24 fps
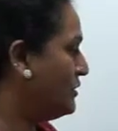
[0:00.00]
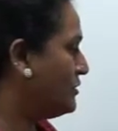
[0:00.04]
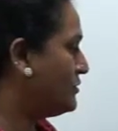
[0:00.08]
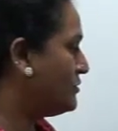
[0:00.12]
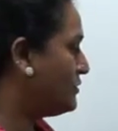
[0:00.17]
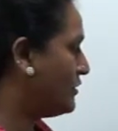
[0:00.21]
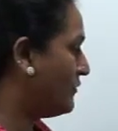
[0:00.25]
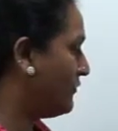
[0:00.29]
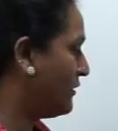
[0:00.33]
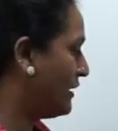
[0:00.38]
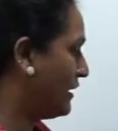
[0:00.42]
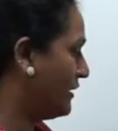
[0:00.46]

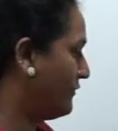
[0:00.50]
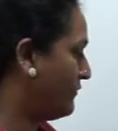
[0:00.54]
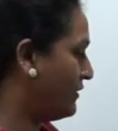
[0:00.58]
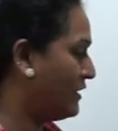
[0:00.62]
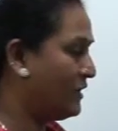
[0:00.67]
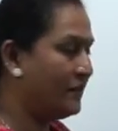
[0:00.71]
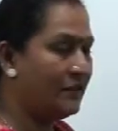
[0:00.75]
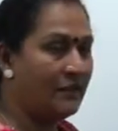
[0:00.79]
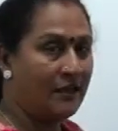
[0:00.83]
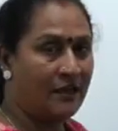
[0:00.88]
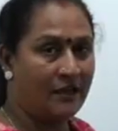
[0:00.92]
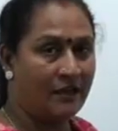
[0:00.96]
So whenever
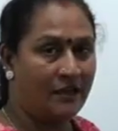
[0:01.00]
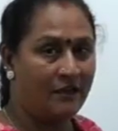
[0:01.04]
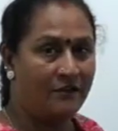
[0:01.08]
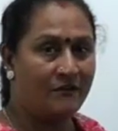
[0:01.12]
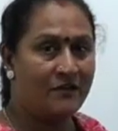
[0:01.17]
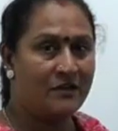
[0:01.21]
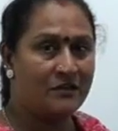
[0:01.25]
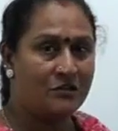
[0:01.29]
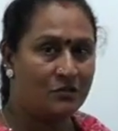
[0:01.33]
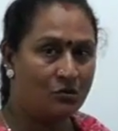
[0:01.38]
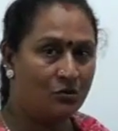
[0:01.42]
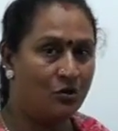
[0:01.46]
they give
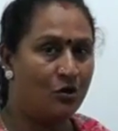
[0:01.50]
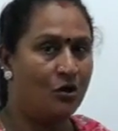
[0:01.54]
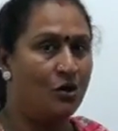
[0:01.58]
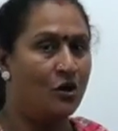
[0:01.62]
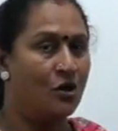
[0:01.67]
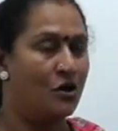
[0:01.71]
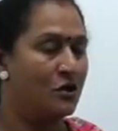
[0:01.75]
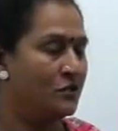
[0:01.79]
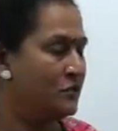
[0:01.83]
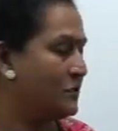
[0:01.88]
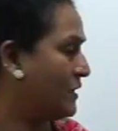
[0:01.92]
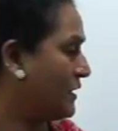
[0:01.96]
us no
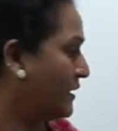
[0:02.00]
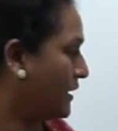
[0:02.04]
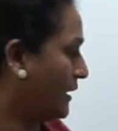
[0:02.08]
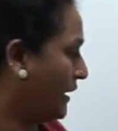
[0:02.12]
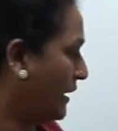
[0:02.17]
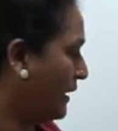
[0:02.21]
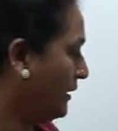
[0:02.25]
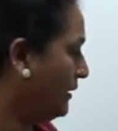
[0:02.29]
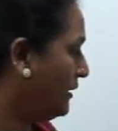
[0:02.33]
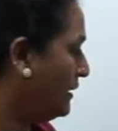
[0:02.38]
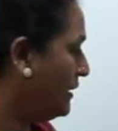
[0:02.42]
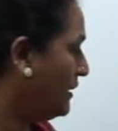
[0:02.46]
loss or
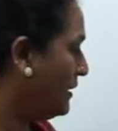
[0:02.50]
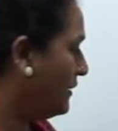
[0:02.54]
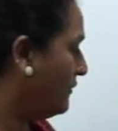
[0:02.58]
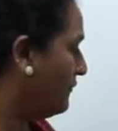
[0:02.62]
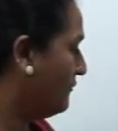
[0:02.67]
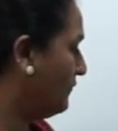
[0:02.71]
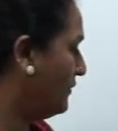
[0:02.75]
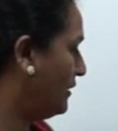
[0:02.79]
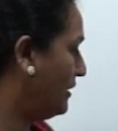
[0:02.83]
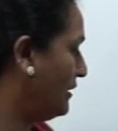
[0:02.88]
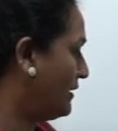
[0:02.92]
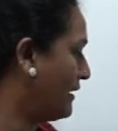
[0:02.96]
gain,
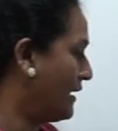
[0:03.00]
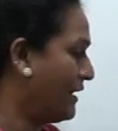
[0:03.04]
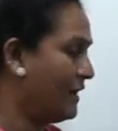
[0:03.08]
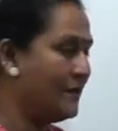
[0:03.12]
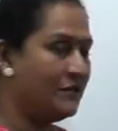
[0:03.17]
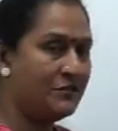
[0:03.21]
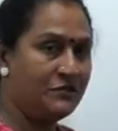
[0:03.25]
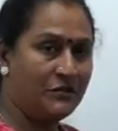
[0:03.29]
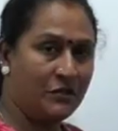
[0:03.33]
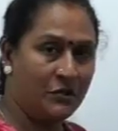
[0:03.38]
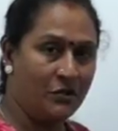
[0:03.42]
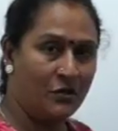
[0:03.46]
we will write
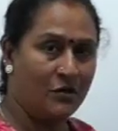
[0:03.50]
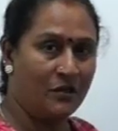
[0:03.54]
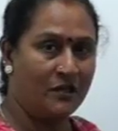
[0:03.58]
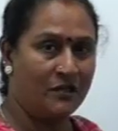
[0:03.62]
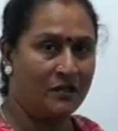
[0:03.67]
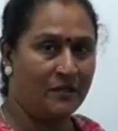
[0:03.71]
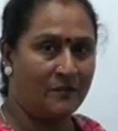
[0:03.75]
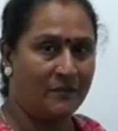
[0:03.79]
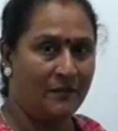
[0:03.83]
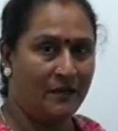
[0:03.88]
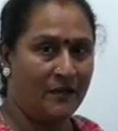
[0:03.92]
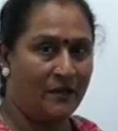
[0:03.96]
0 in
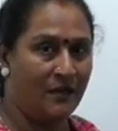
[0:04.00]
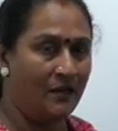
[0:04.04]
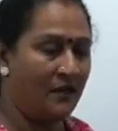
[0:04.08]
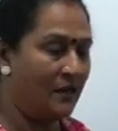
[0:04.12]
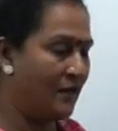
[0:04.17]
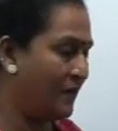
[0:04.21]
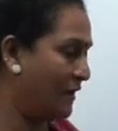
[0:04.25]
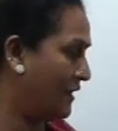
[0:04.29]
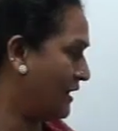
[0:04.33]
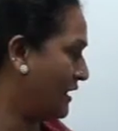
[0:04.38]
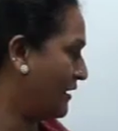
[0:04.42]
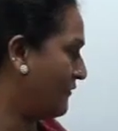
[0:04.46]
the middle,
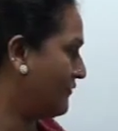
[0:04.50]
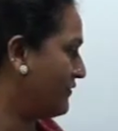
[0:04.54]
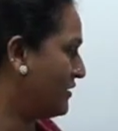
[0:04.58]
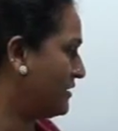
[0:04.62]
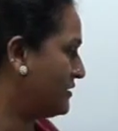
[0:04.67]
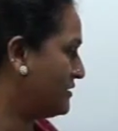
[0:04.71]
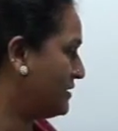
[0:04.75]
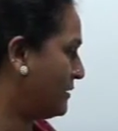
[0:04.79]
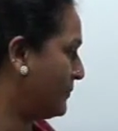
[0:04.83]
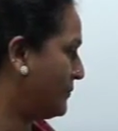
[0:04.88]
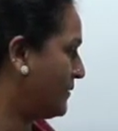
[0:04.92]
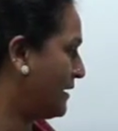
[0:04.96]
and after
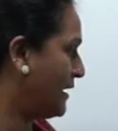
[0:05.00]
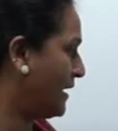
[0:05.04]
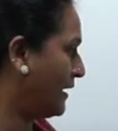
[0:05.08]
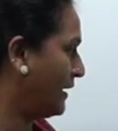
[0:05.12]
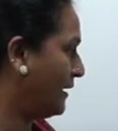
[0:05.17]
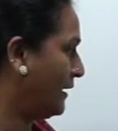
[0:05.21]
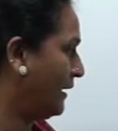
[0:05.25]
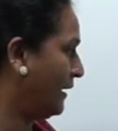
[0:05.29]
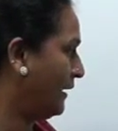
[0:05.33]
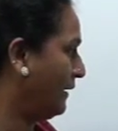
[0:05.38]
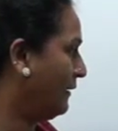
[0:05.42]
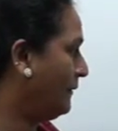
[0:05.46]

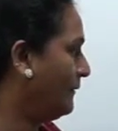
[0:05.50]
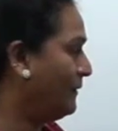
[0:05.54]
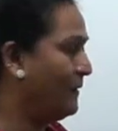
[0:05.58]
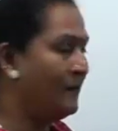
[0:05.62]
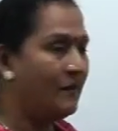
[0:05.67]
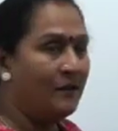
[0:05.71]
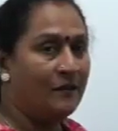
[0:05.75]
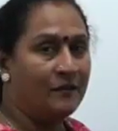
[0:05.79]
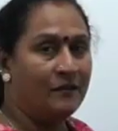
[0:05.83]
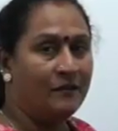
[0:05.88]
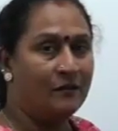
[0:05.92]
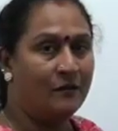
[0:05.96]
subtracting,
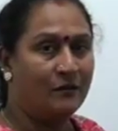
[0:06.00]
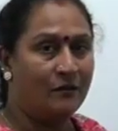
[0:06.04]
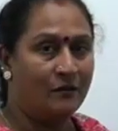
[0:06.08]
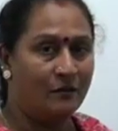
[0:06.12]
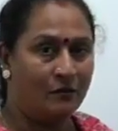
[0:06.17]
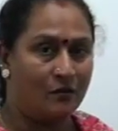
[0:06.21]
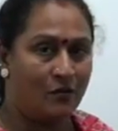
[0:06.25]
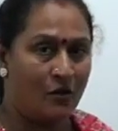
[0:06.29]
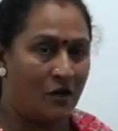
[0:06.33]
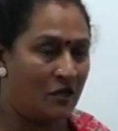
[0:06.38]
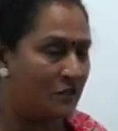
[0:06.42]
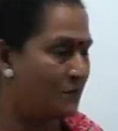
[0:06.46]
the
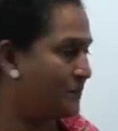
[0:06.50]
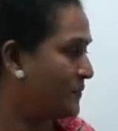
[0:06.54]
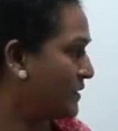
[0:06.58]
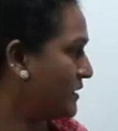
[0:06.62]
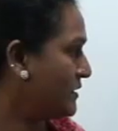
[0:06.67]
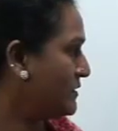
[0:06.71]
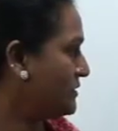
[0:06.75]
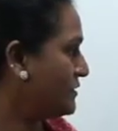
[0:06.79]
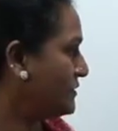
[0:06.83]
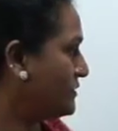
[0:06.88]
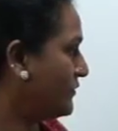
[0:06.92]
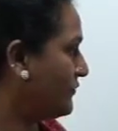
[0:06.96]
cost
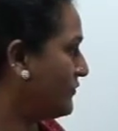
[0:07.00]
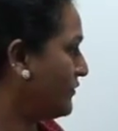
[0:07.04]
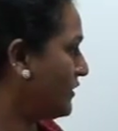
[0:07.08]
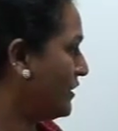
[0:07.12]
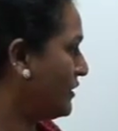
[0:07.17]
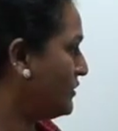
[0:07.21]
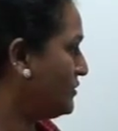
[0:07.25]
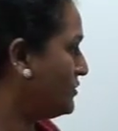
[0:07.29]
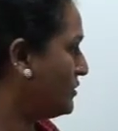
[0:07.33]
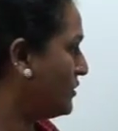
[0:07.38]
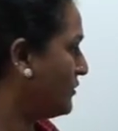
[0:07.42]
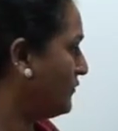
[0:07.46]
prices of
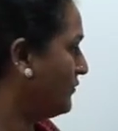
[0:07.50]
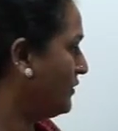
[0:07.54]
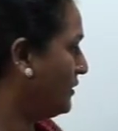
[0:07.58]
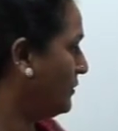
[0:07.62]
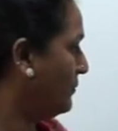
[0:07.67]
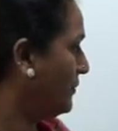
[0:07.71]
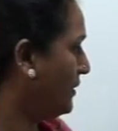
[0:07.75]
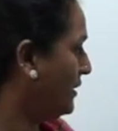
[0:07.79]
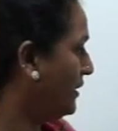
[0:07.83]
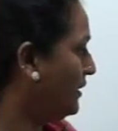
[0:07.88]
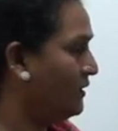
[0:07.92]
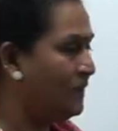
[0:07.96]
ratio will
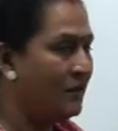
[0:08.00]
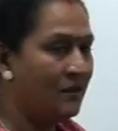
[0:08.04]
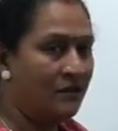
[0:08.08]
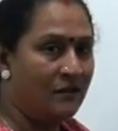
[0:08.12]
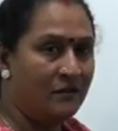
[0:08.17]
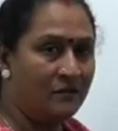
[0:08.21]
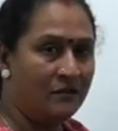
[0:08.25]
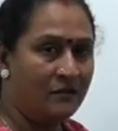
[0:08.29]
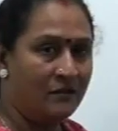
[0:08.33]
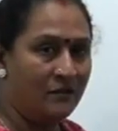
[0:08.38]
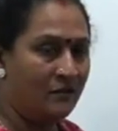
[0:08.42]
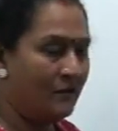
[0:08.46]
be
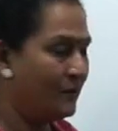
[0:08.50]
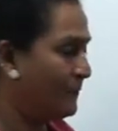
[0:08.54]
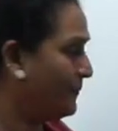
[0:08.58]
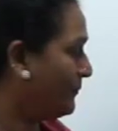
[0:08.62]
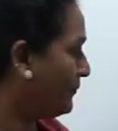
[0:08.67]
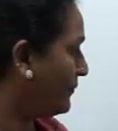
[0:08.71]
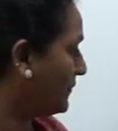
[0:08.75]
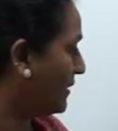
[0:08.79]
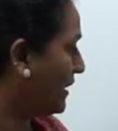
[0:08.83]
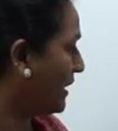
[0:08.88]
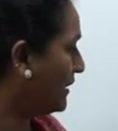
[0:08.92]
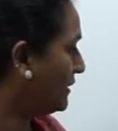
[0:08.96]
the
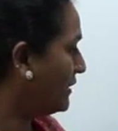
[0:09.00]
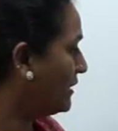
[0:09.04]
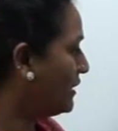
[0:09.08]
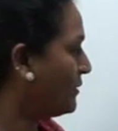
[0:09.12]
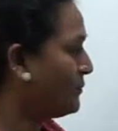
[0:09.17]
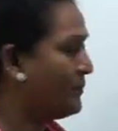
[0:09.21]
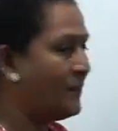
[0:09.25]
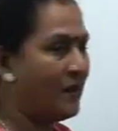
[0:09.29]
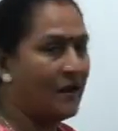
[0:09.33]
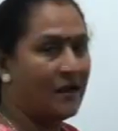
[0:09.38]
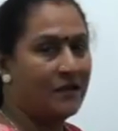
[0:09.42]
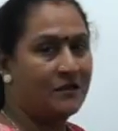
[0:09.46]
other
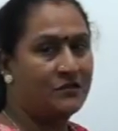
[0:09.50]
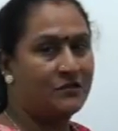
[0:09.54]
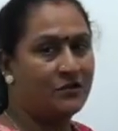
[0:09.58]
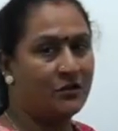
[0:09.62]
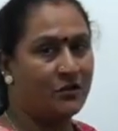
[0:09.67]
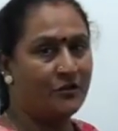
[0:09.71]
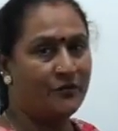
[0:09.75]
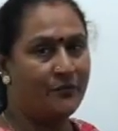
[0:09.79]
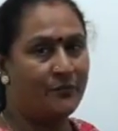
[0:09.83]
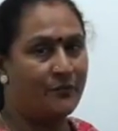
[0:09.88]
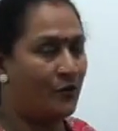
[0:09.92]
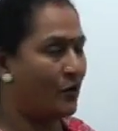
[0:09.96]
parts
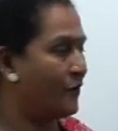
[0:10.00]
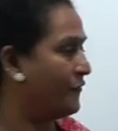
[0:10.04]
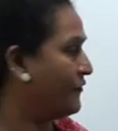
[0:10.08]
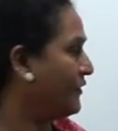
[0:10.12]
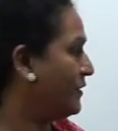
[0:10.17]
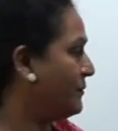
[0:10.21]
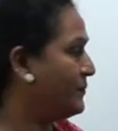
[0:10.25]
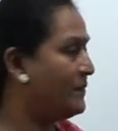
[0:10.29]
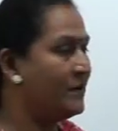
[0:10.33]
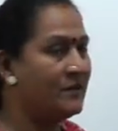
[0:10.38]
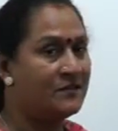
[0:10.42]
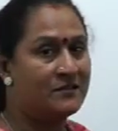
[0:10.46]
of
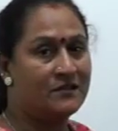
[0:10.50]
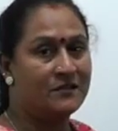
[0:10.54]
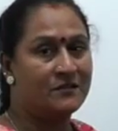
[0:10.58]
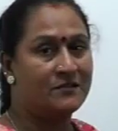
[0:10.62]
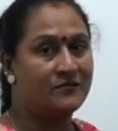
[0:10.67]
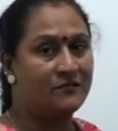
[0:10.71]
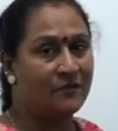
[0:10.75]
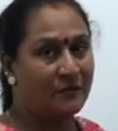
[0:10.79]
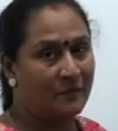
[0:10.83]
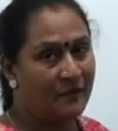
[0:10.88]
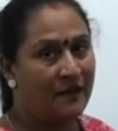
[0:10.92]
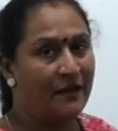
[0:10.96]
profit percent
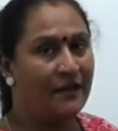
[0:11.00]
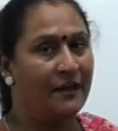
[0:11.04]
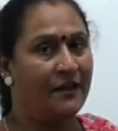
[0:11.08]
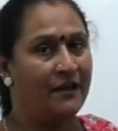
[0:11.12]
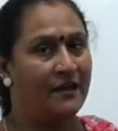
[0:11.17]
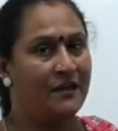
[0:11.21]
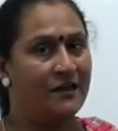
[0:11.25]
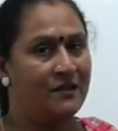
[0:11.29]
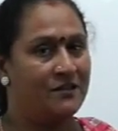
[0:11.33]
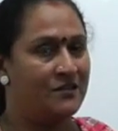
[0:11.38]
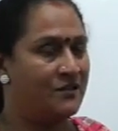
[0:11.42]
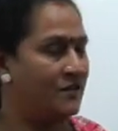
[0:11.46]
will be
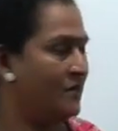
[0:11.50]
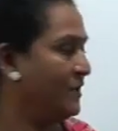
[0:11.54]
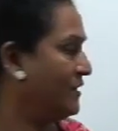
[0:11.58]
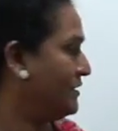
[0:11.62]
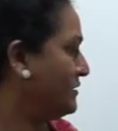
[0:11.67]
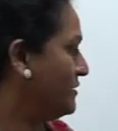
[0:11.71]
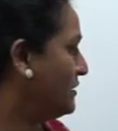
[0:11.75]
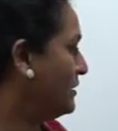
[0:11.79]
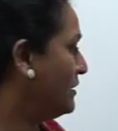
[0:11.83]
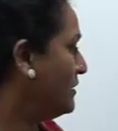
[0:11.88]
interchanged.